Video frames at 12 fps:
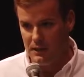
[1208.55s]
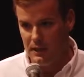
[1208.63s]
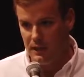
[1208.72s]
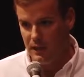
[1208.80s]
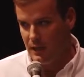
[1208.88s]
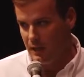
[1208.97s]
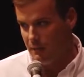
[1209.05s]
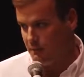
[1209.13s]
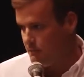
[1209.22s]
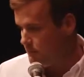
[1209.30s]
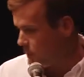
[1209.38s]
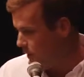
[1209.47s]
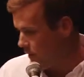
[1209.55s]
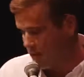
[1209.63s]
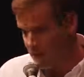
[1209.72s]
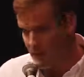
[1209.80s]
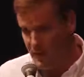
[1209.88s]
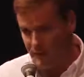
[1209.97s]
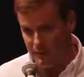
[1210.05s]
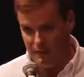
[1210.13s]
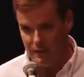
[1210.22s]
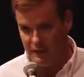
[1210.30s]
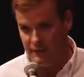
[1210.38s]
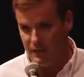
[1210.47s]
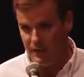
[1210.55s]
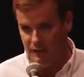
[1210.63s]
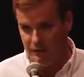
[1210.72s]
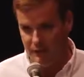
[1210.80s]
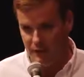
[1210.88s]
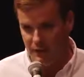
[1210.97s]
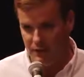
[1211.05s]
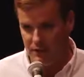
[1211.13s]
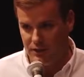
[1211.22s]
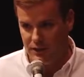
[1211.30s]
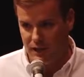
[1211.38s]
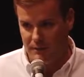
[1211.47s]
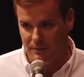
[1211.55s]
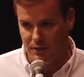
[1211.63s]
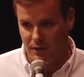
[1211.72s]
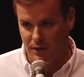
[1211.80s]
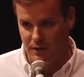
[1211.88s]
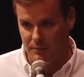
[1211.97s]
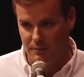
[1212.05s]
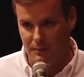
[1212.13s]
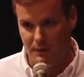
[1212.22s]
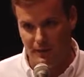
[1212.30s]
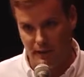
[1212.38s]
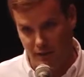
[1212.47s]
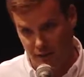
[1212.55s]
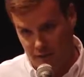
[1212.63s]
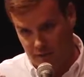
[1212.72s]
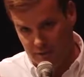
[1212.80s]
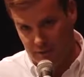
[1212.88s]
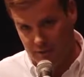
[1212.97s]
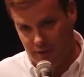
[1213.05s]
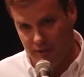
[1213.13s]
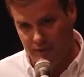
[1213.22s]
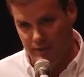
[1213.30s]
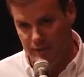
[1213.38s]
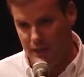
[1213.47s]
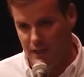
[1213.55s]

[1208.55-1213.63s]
Uh, Bill, Nathan, myself, our GM Charlie will be there along with Steve.